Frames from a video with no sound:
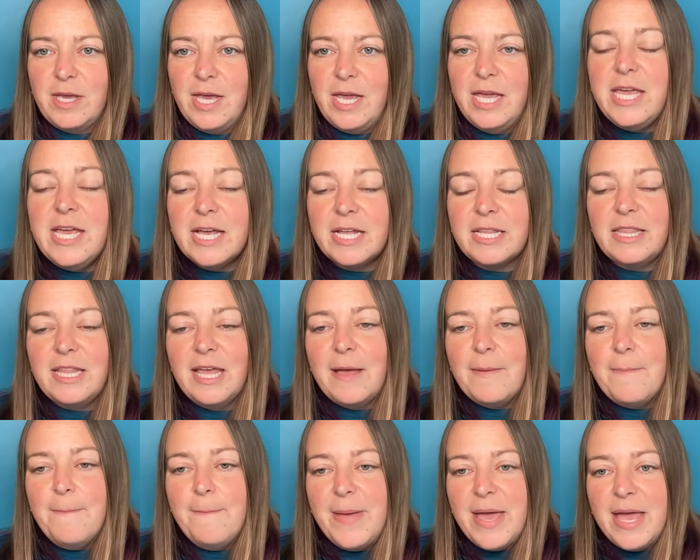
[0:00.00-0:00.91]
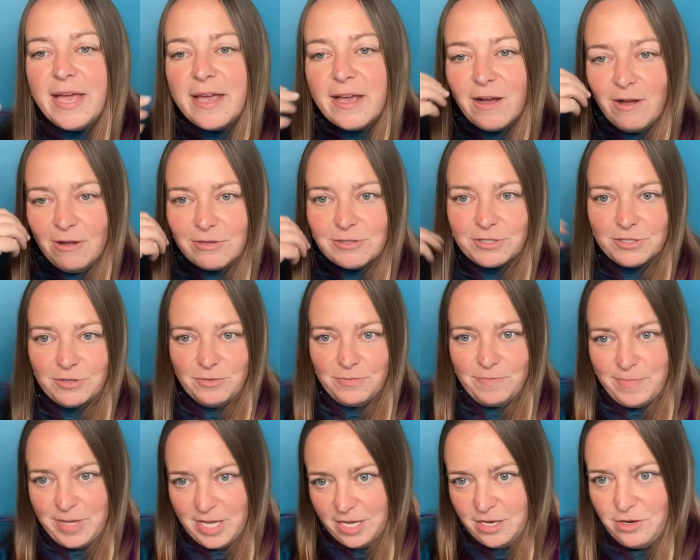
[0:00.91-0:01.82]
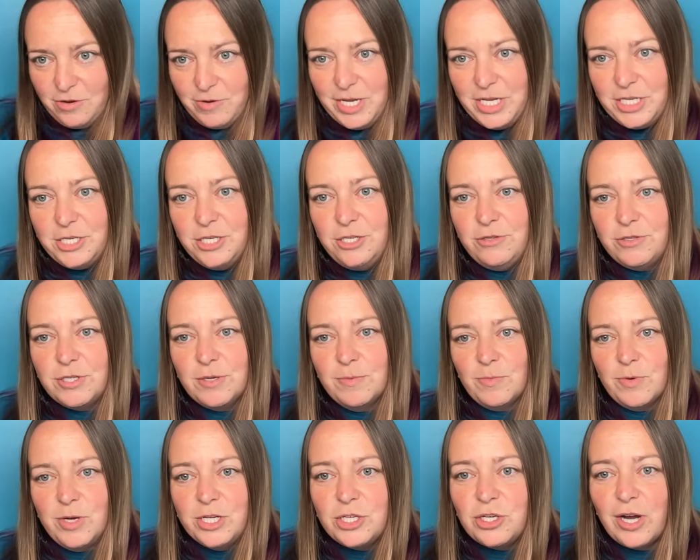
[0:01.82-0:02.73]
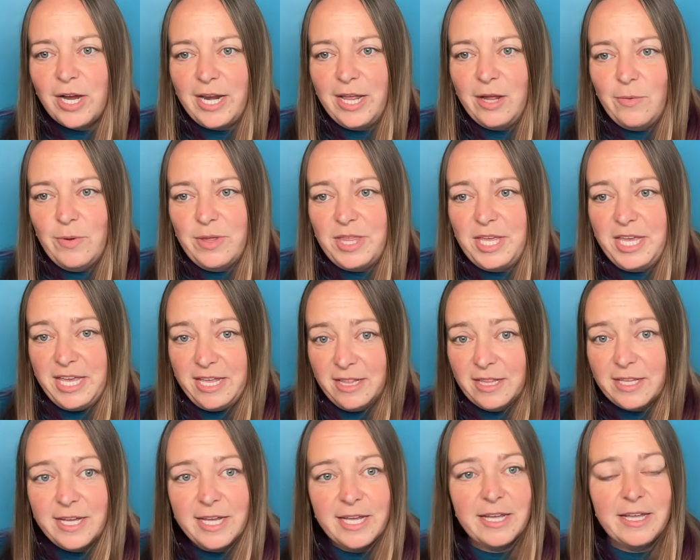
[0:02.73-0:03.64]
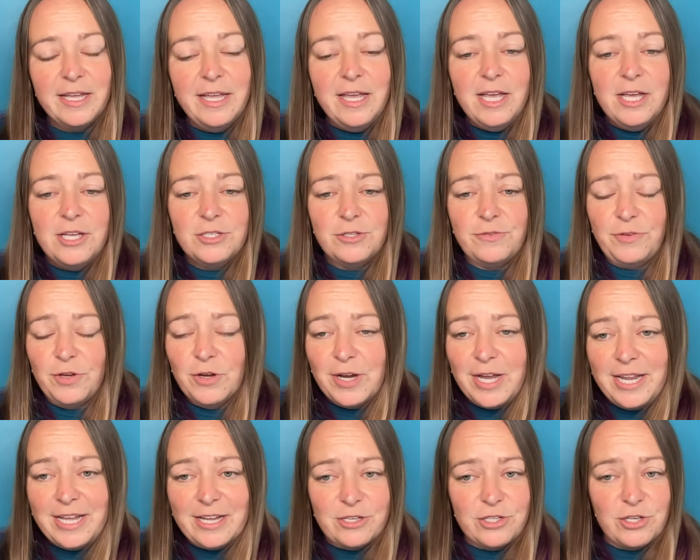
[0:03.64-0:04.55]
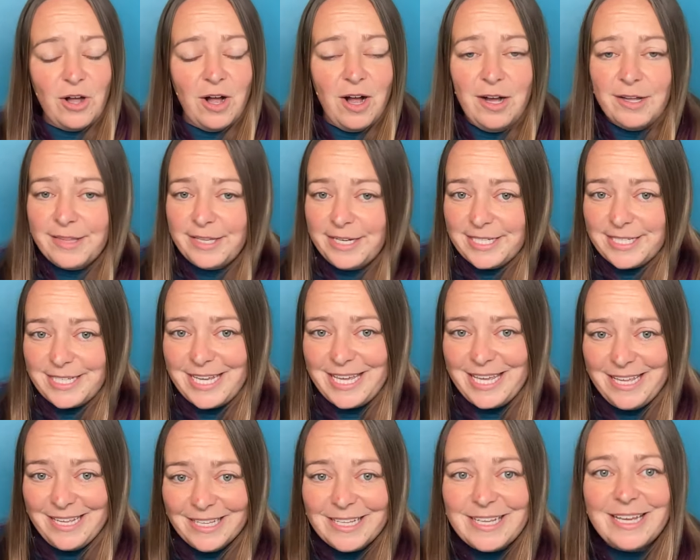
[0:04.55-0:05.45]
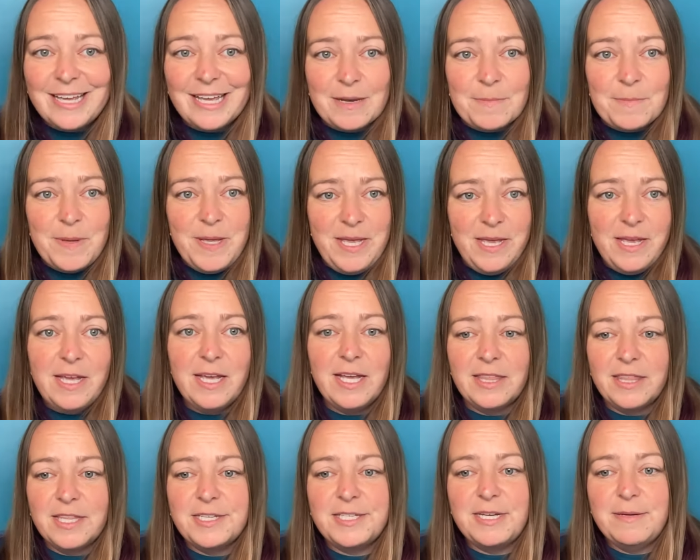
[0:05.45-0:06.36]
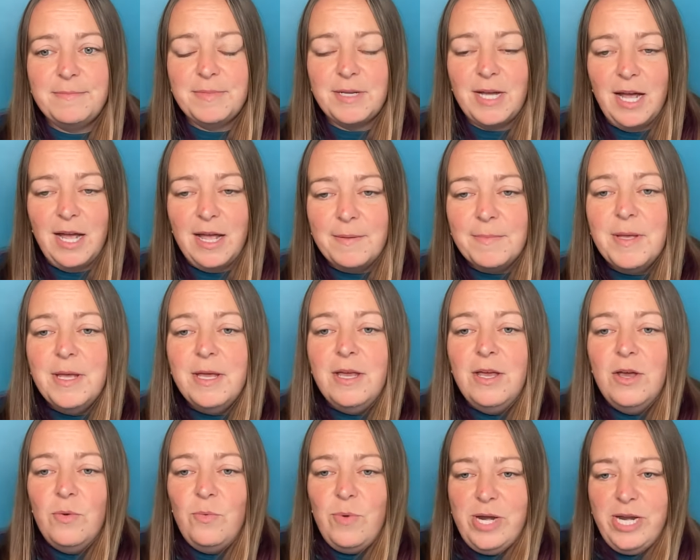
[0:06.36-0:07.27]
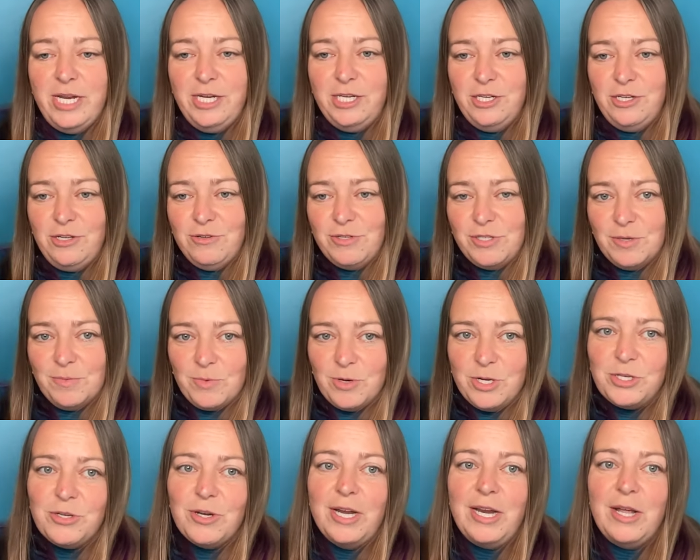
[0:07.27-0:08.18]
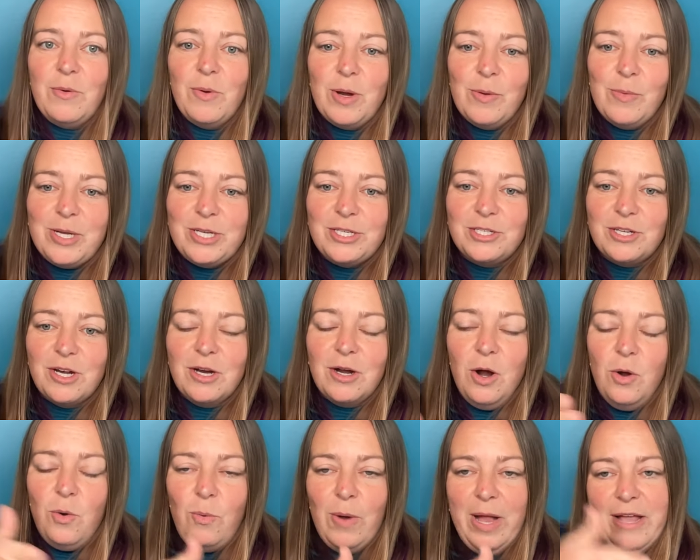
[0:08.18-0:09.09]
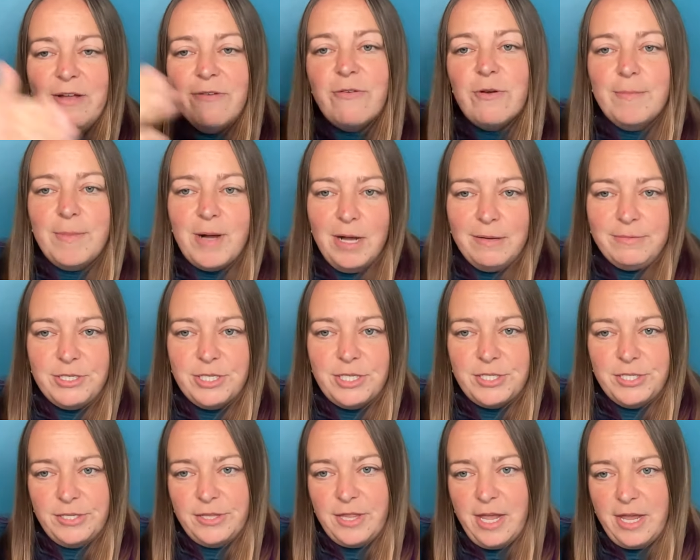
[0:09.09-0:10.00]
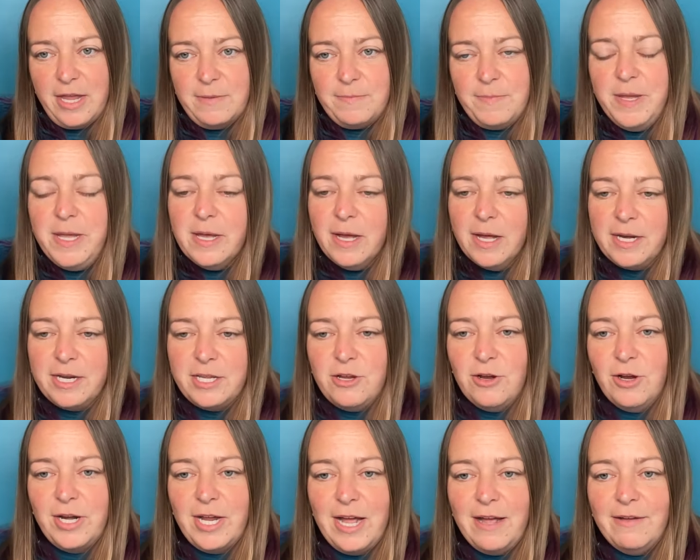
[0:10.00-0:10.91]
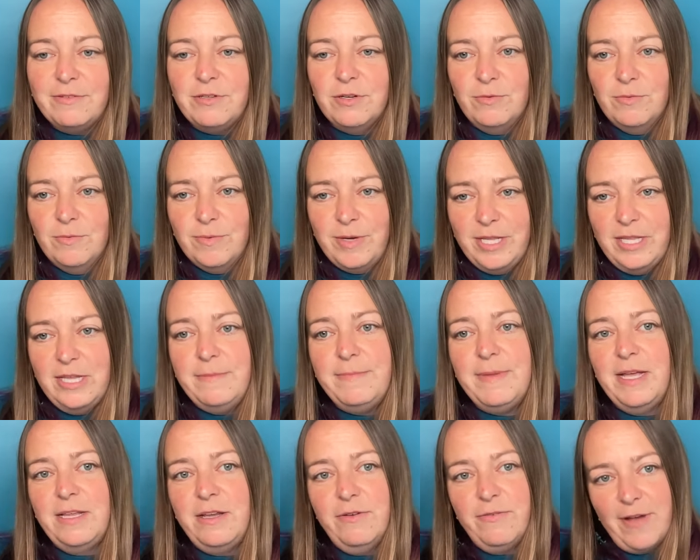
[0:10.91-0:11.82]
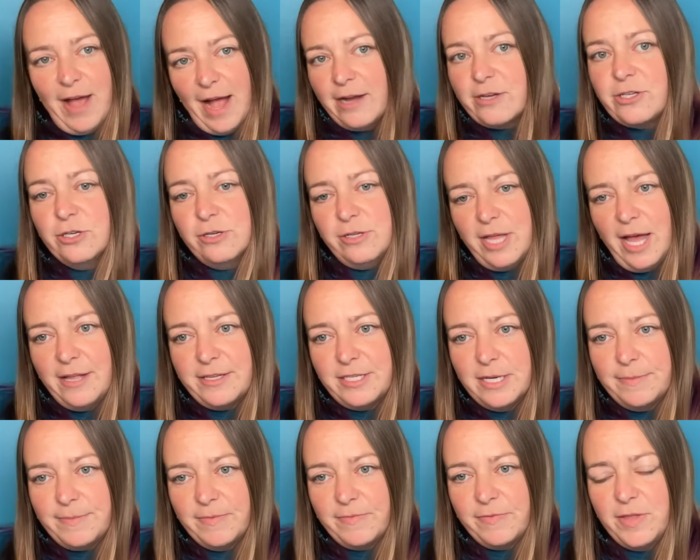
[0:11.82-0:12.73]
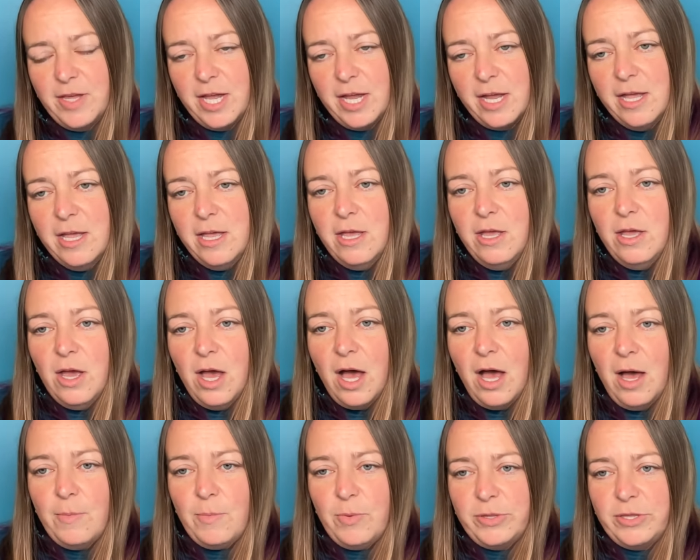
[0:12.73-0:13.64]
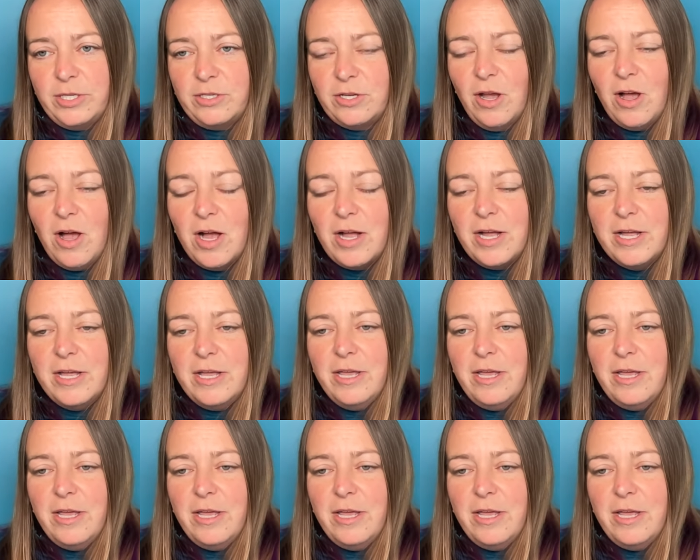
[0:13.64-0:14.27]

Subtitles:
And that may also mean you need to do some retraining with heeling. So if you're getting a dog that is heeling and peeing at the same time, we need to do some retraining where we start away from objects that they can pee on. And you're going to have to really manufacture that type of thing with the dog.